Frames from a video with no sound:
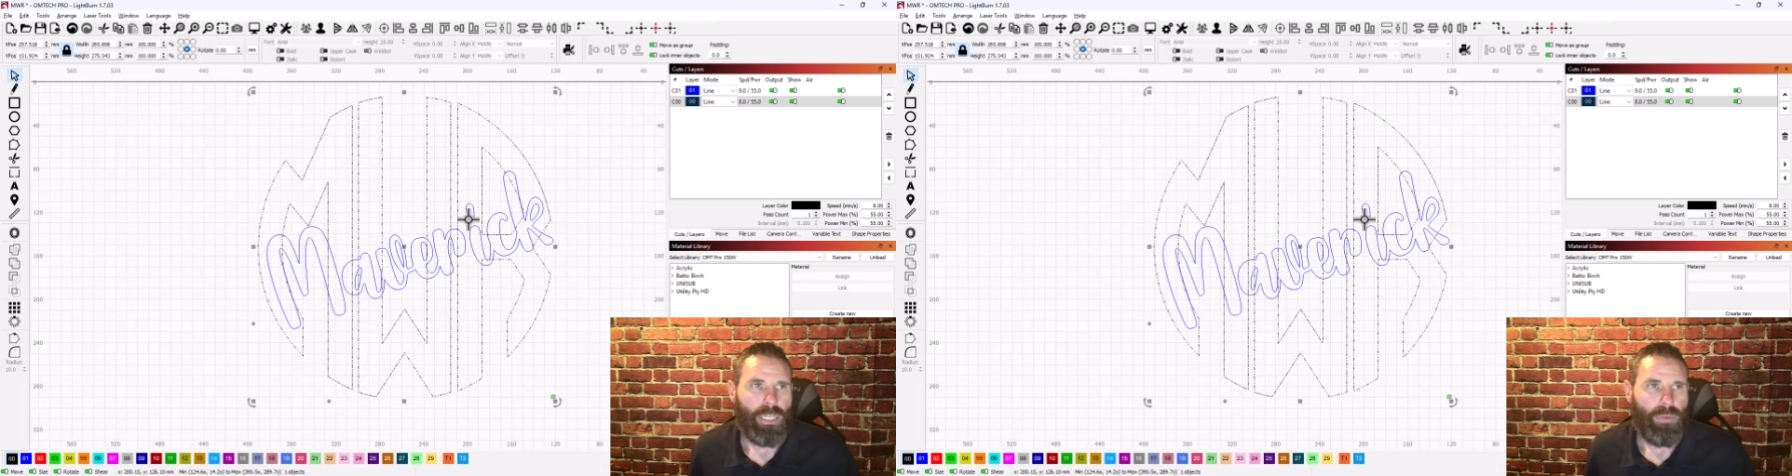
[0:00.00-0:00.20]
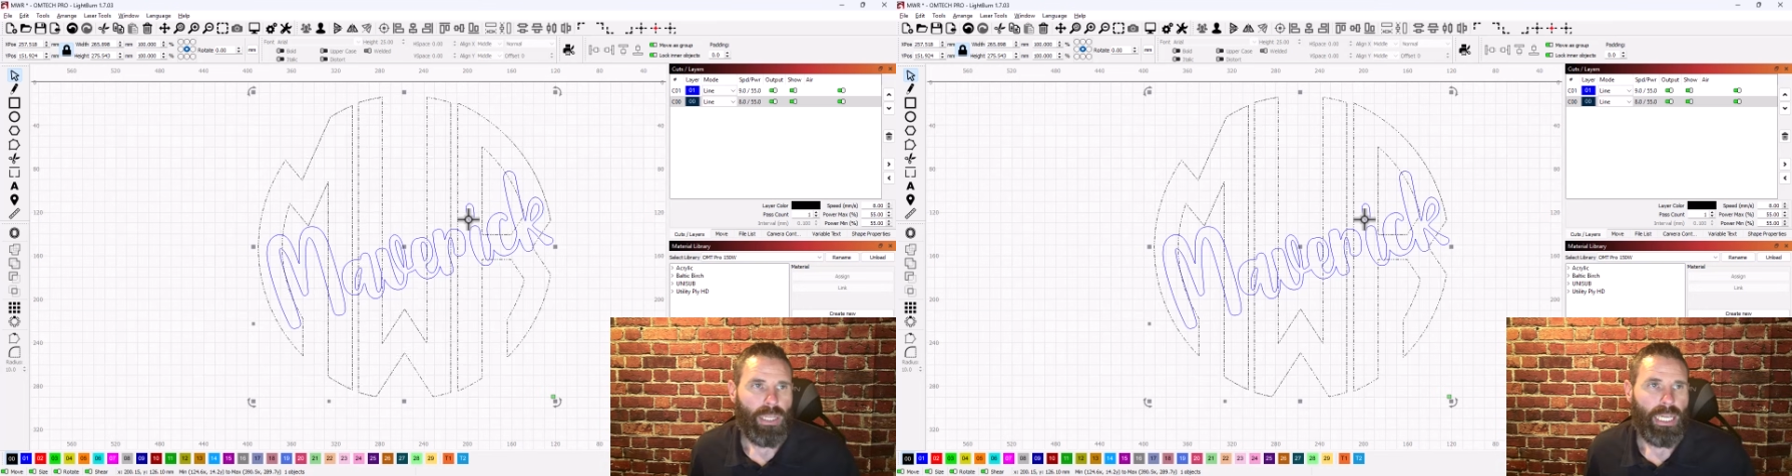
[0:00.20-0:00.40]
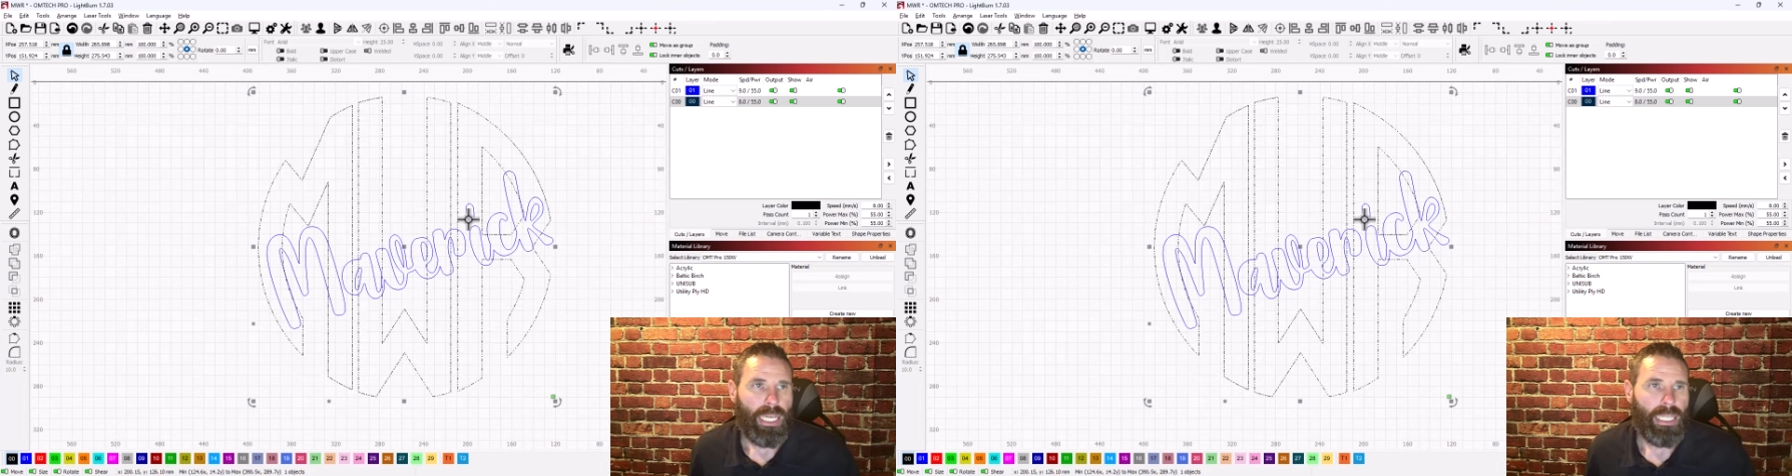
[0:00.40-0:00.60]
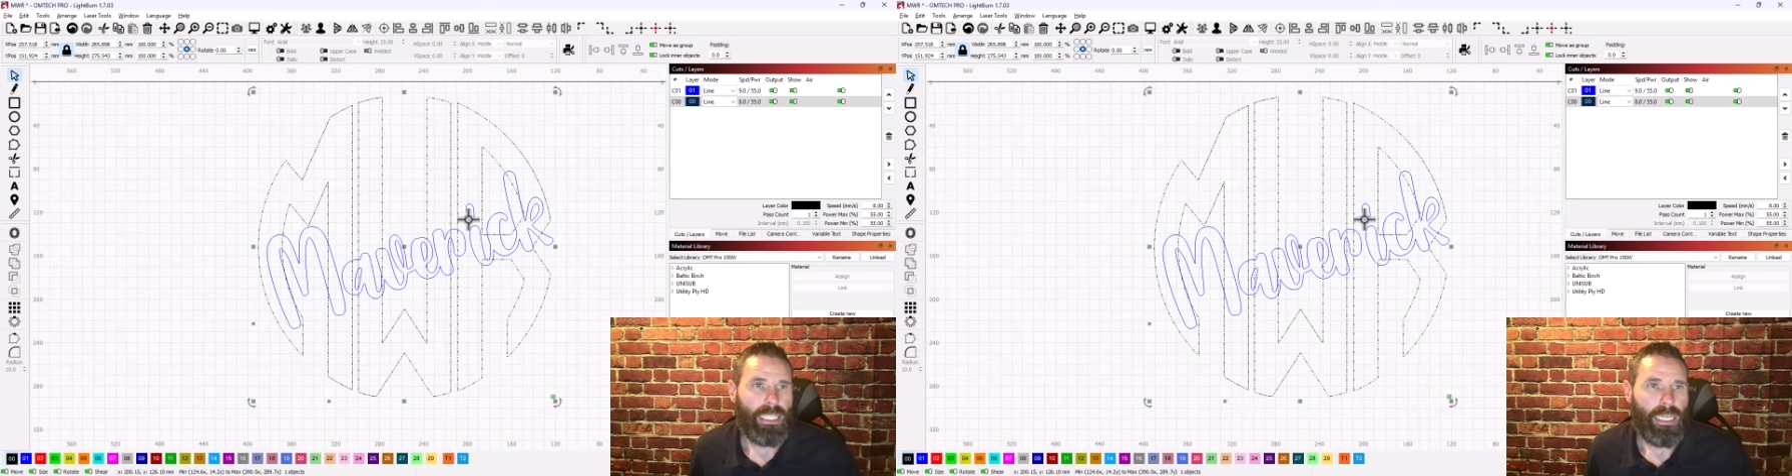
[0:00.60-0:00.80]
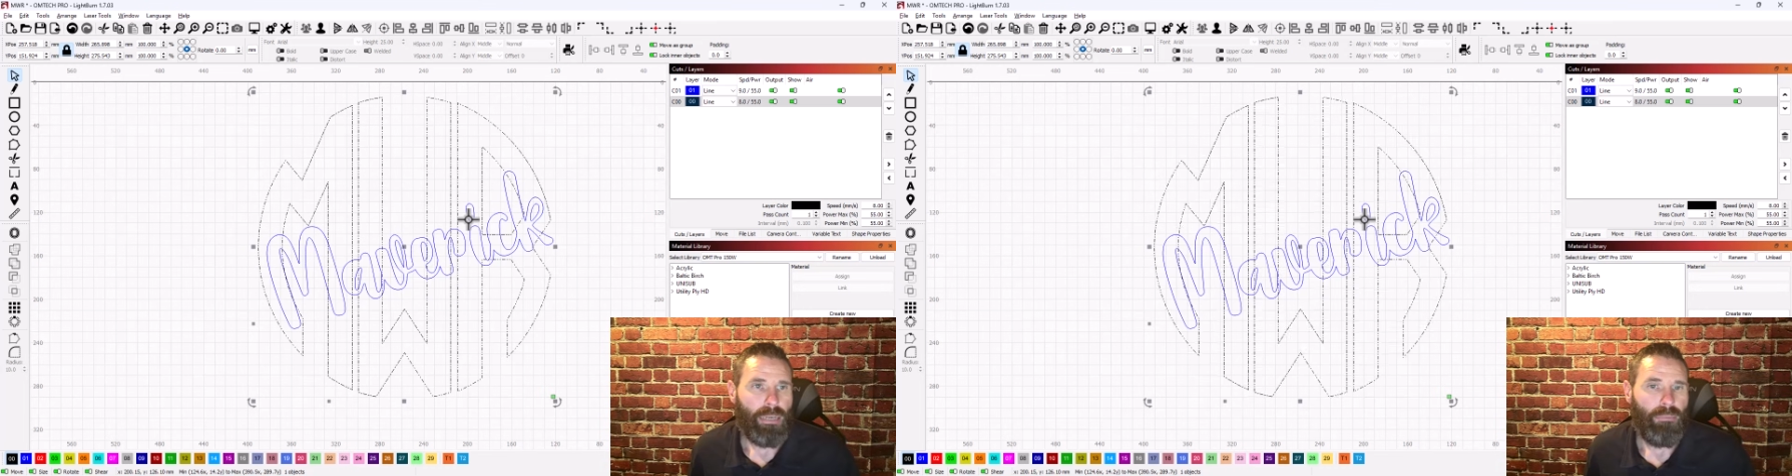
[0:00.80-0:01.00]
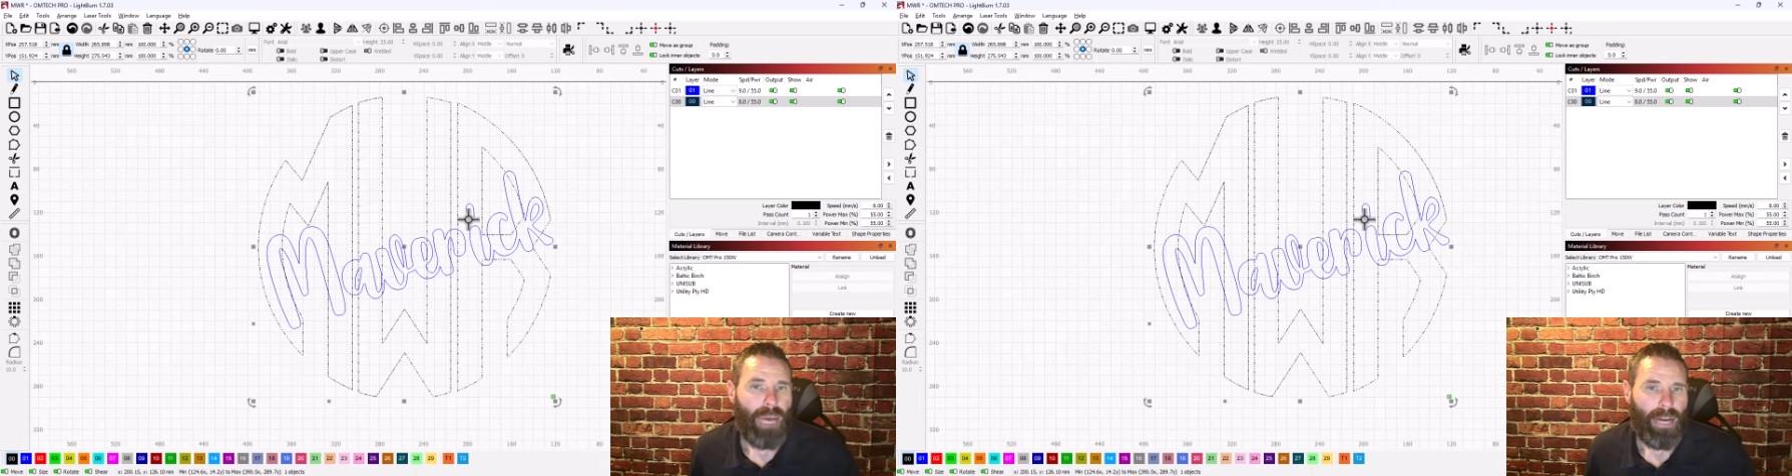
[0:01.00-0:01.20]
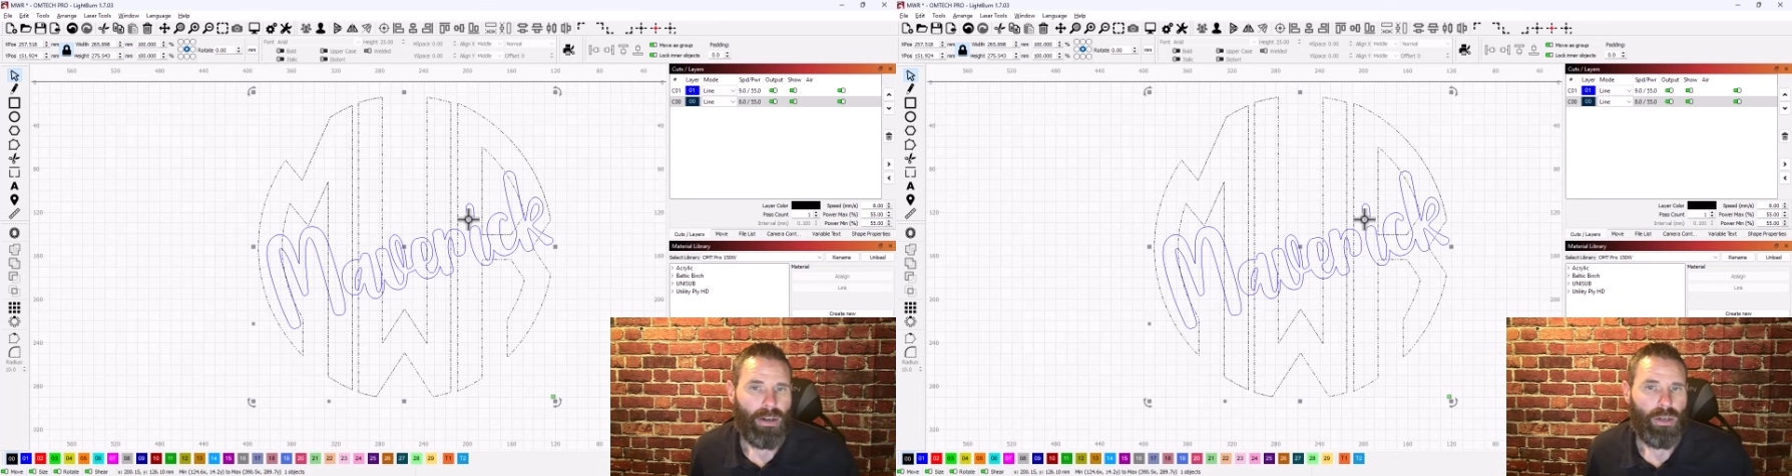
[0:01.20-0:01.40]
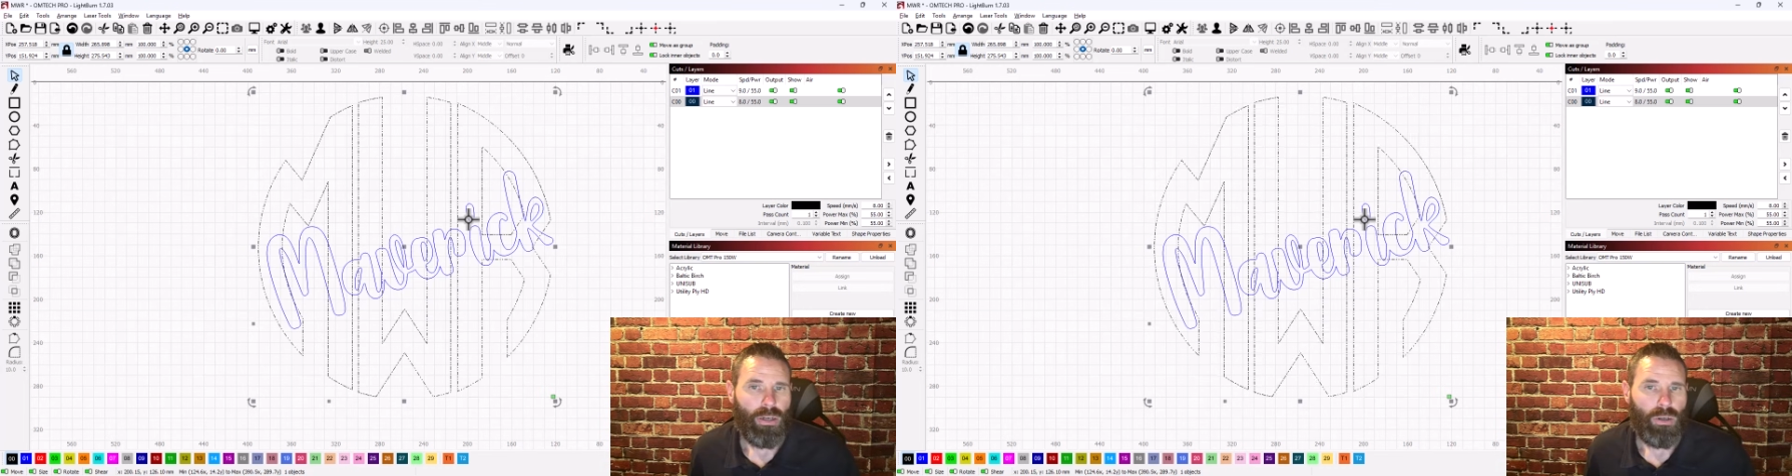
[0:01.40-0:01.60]
it really is going to
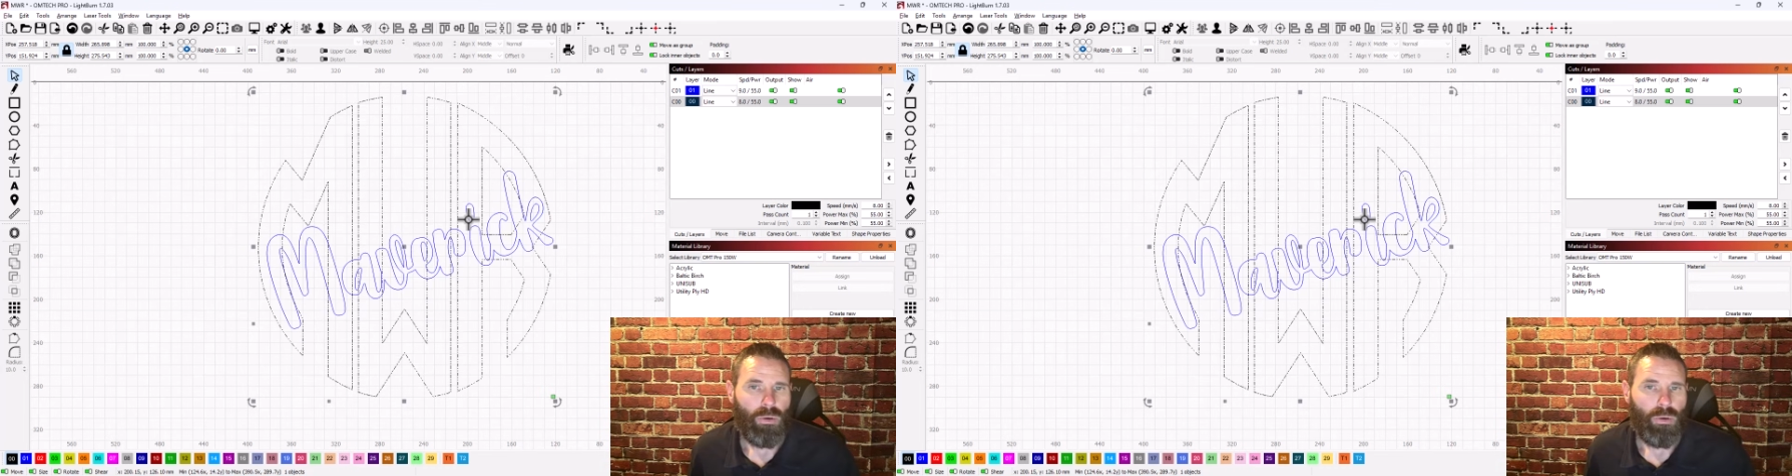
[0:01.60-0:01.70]
matter